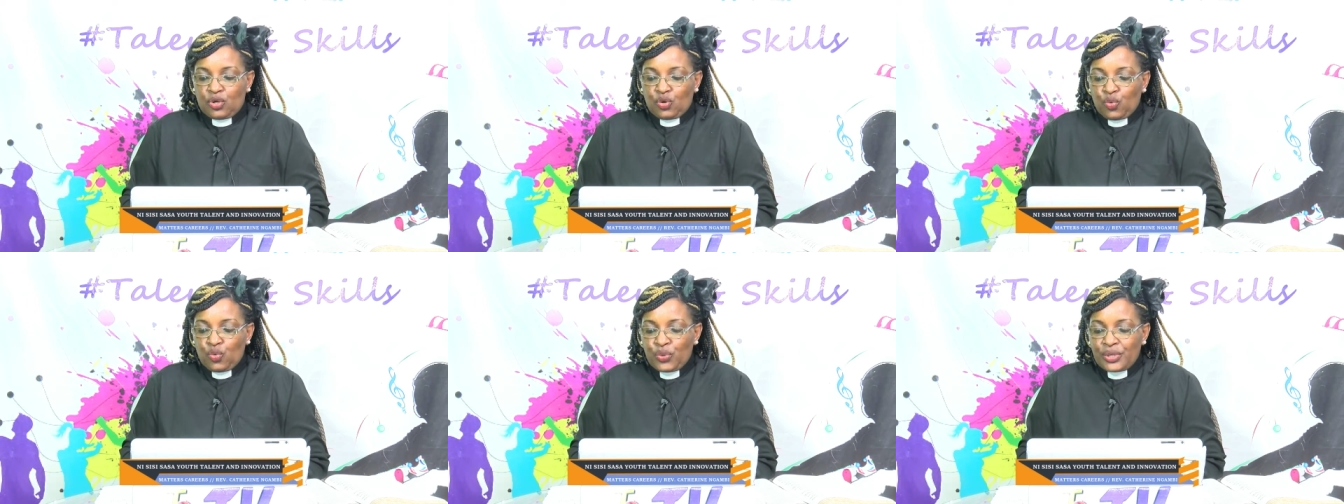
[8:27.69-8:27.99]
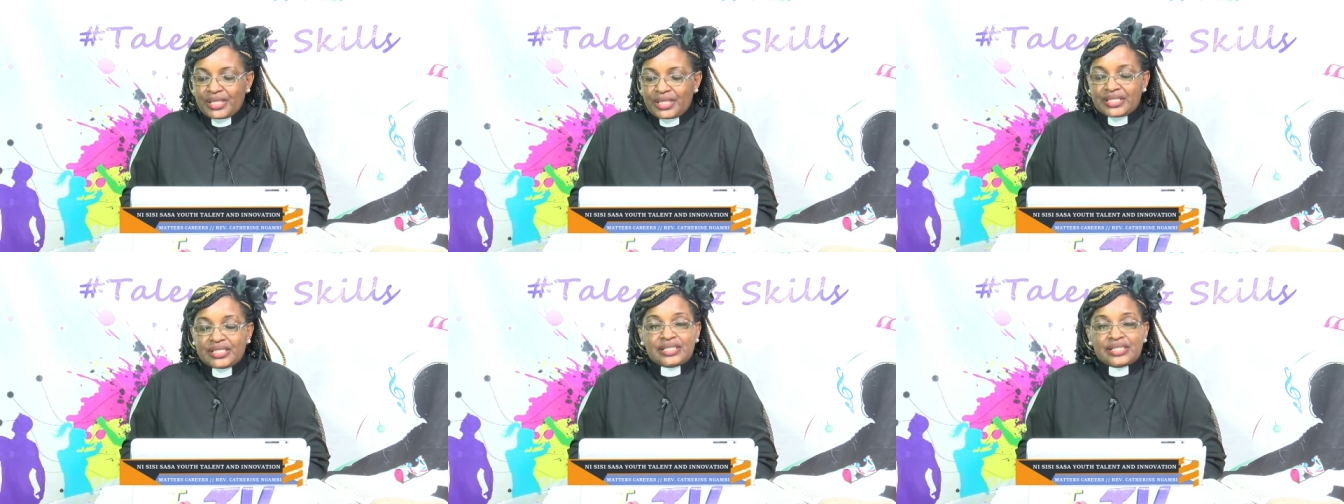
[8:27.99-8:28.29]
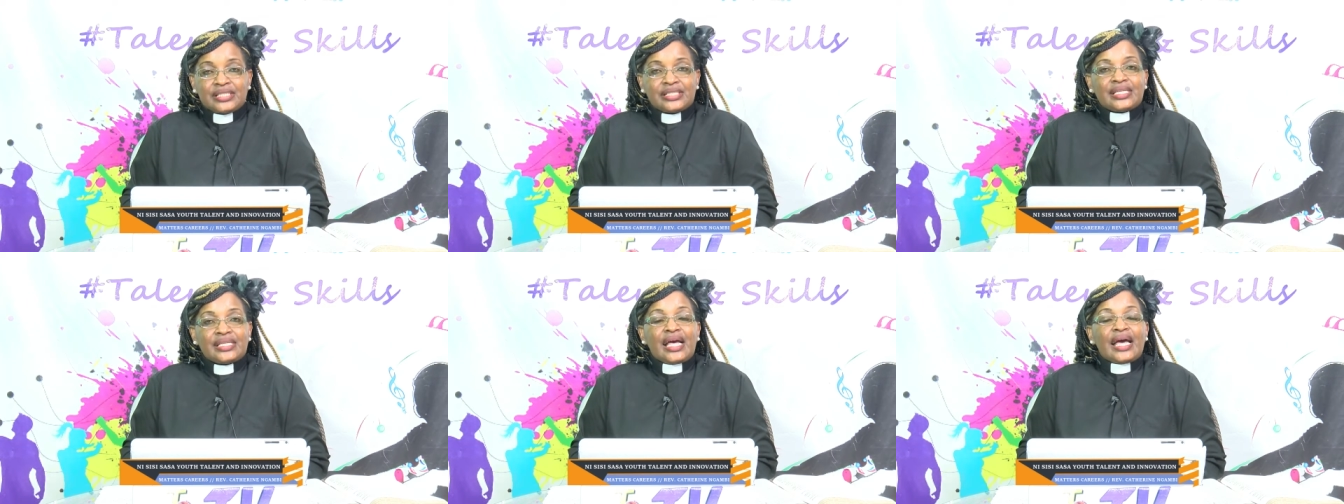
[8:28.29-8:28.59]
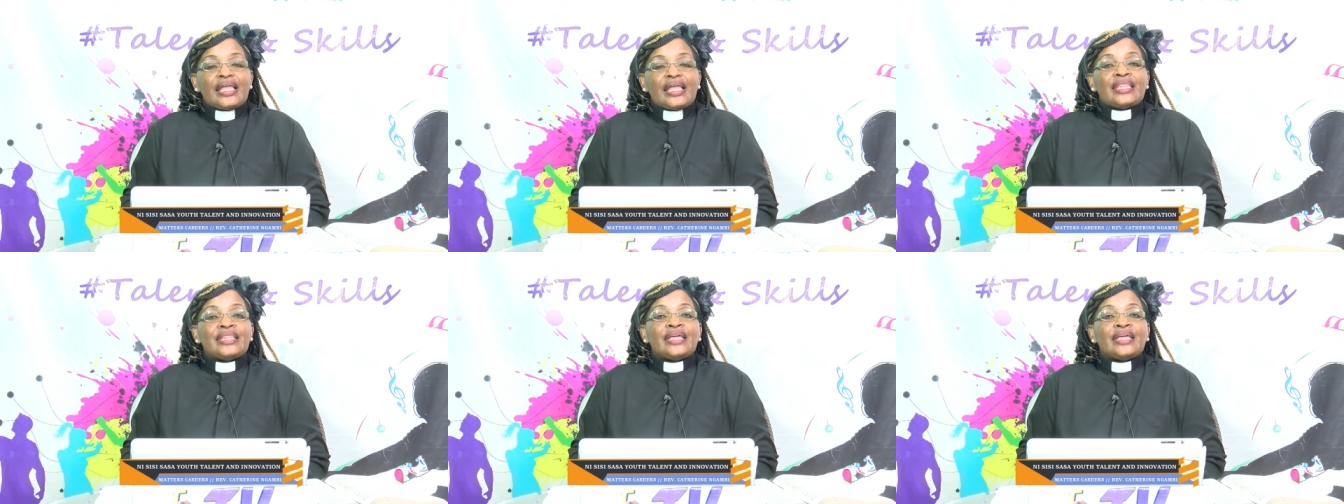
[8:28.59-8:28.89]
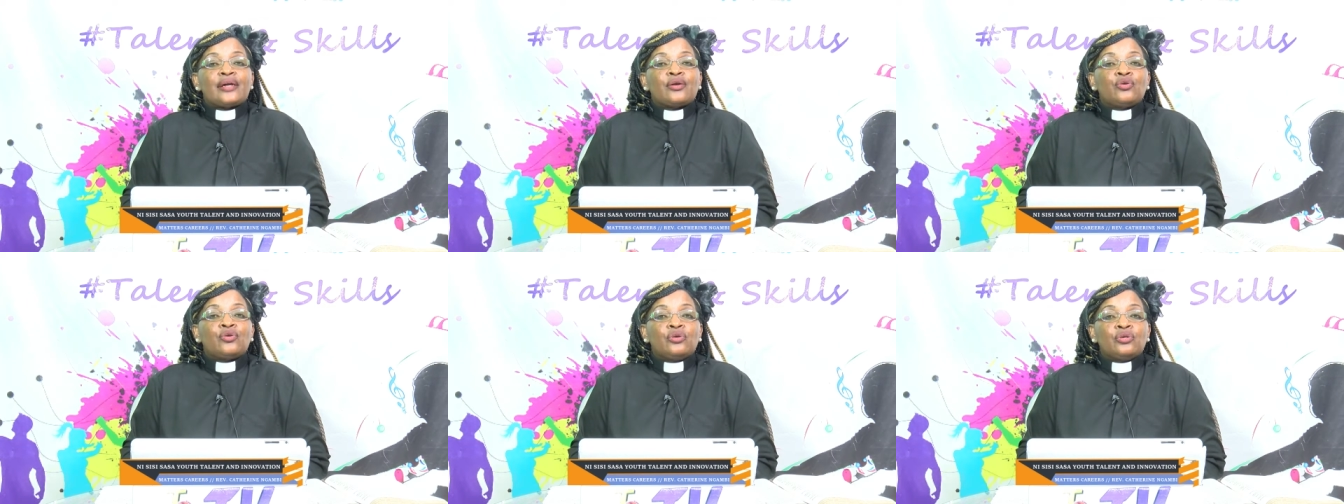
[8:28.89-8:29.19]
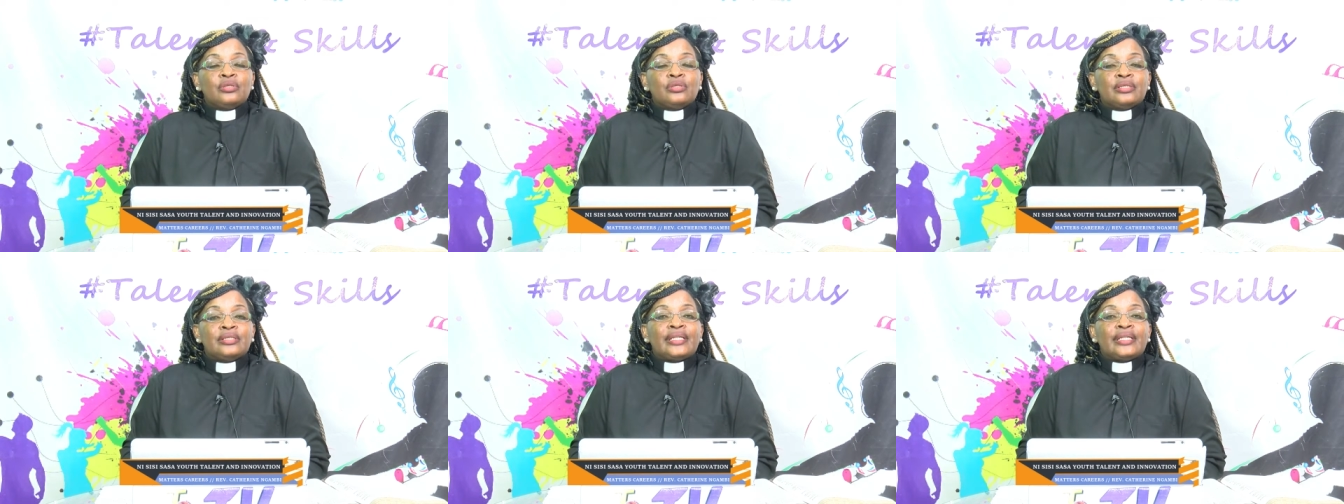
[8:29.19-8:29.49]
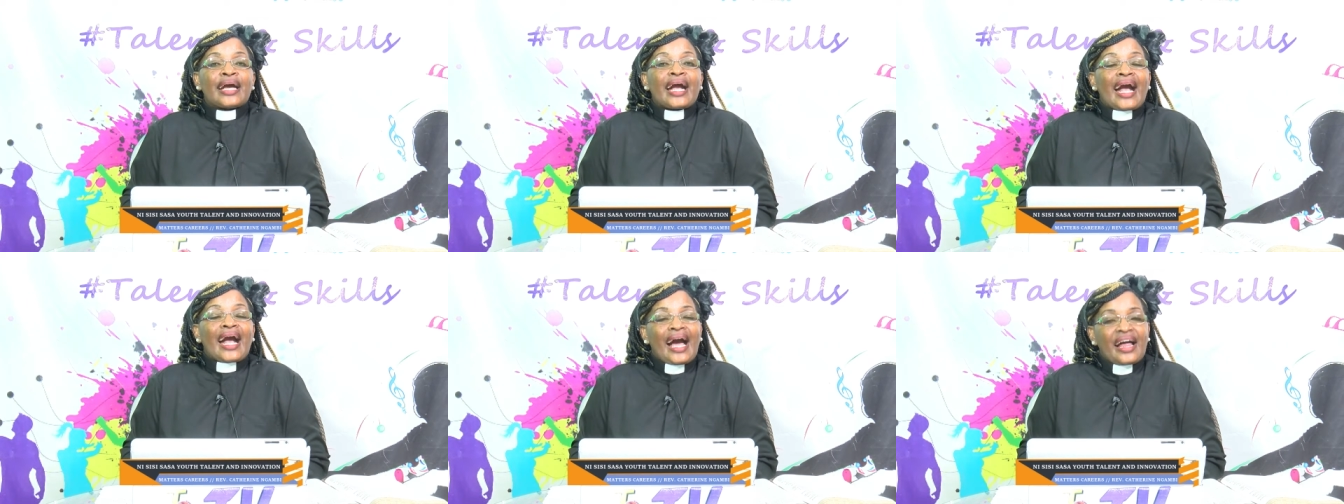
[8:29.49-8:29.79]
which is the, the,
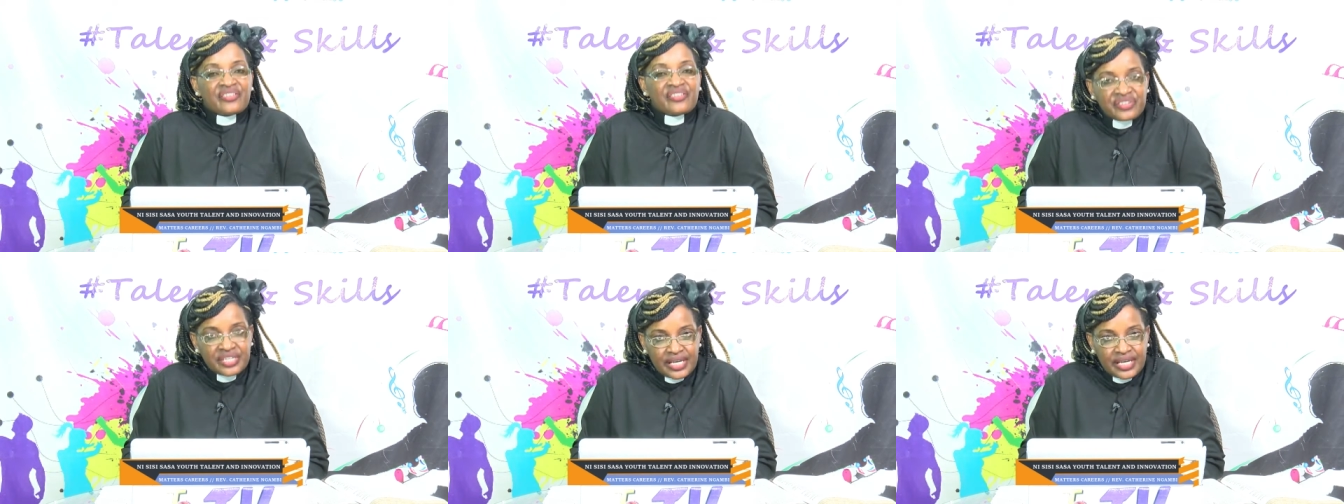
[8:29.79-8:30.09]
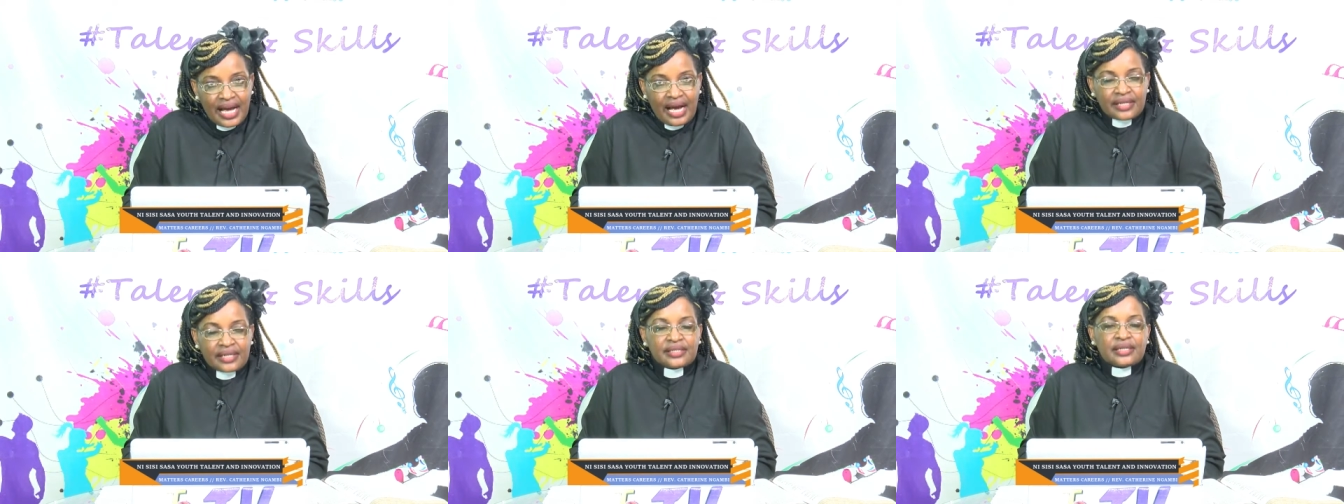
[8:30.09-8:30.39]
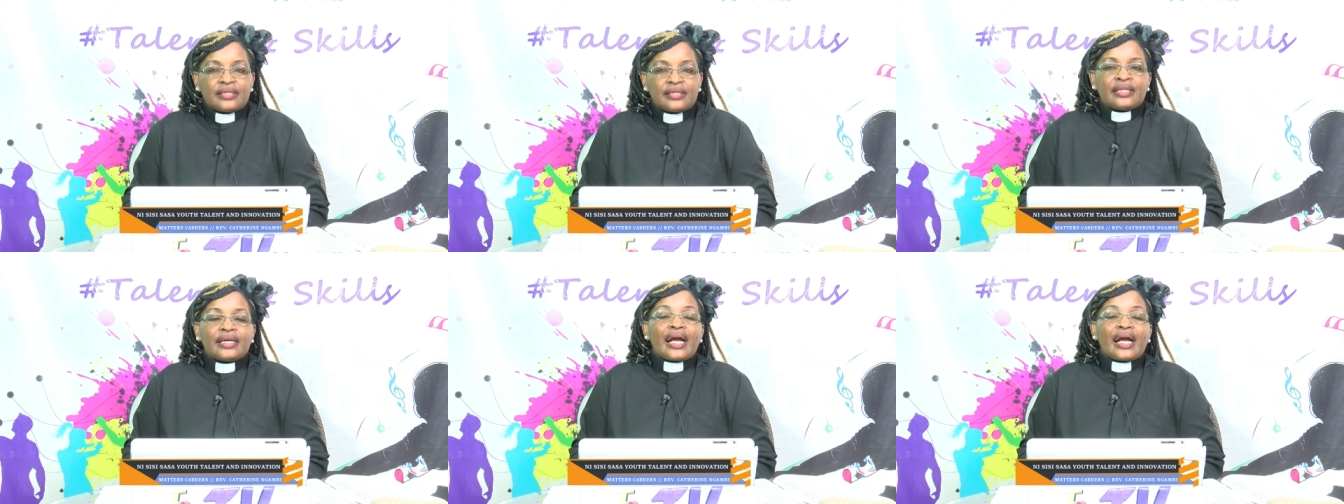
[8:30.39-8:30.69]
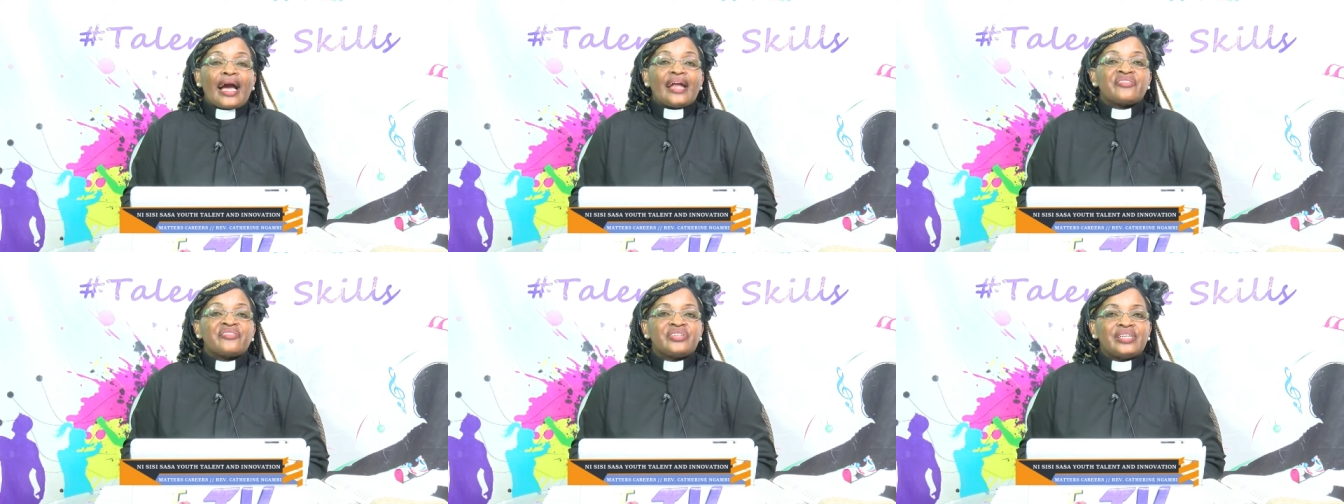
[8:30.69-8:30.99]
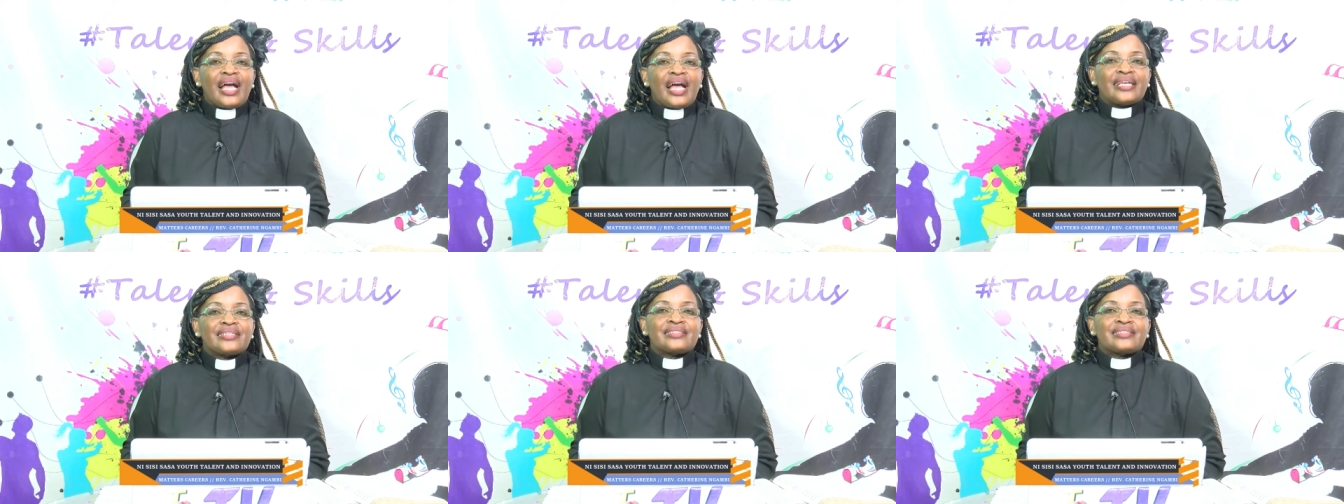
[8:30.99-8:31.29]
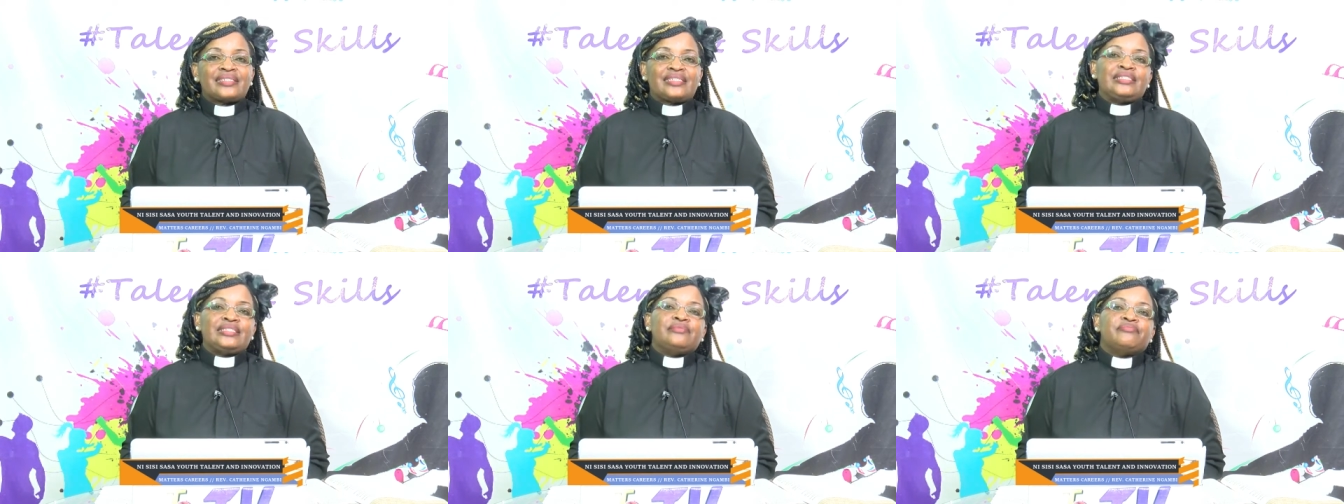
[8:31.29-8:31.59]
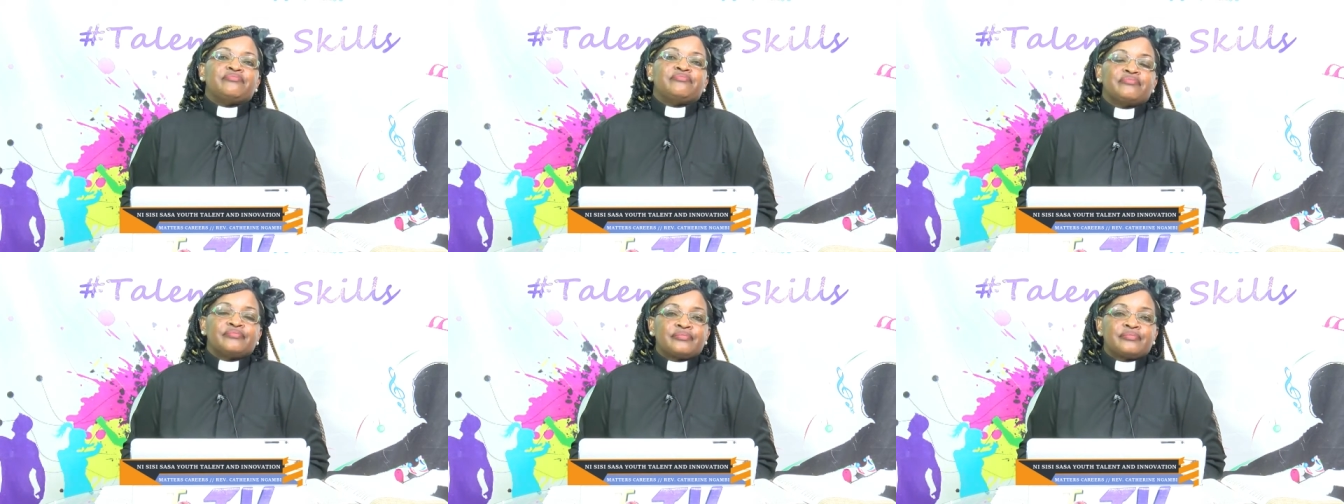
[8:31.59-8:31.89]
career, the careers
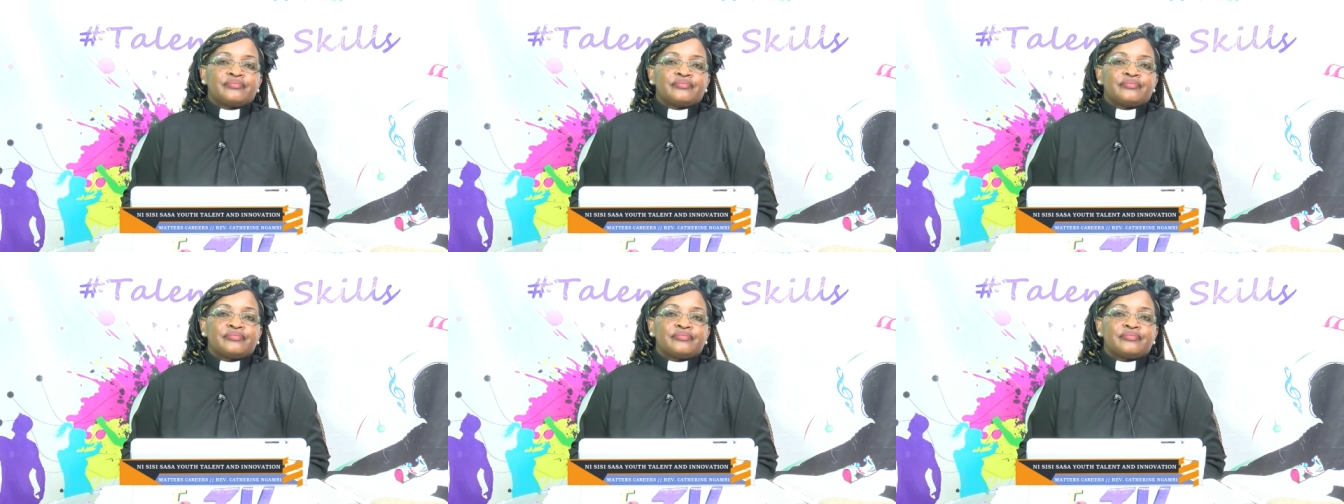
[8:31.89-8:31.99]
team.